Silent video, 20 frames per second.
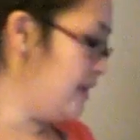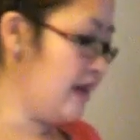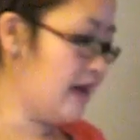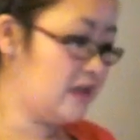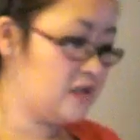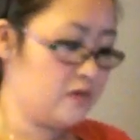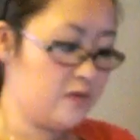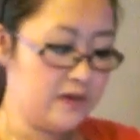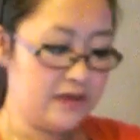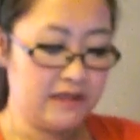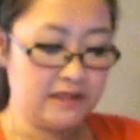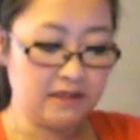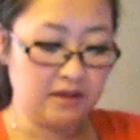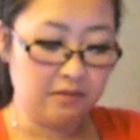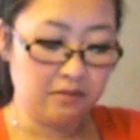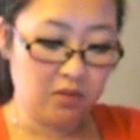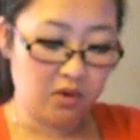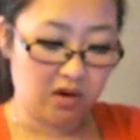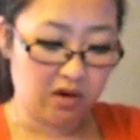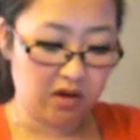next one is
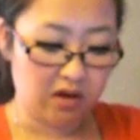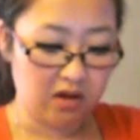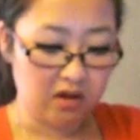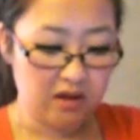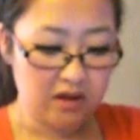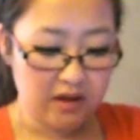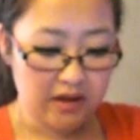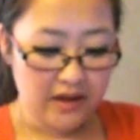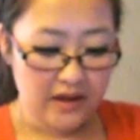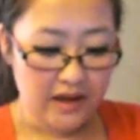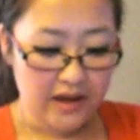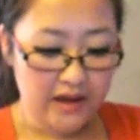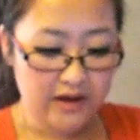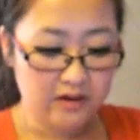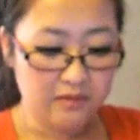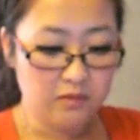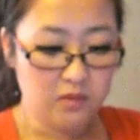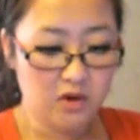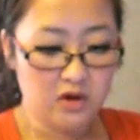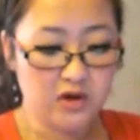Immortal, and
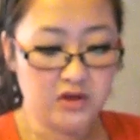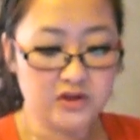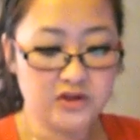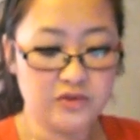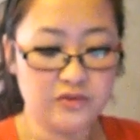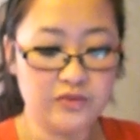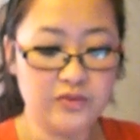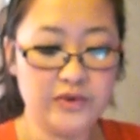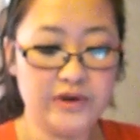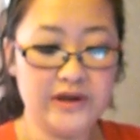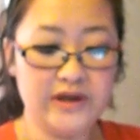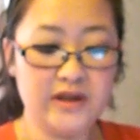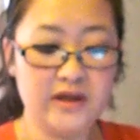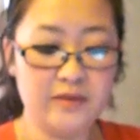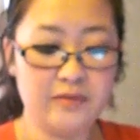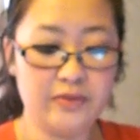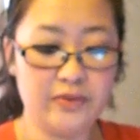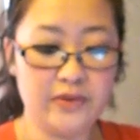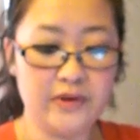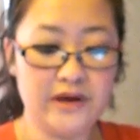Immortal's a
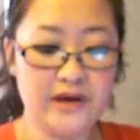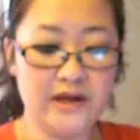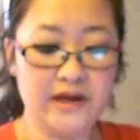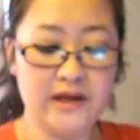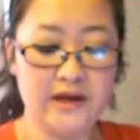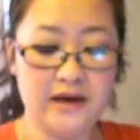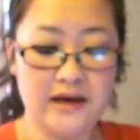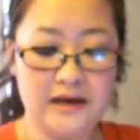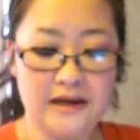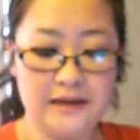really pretty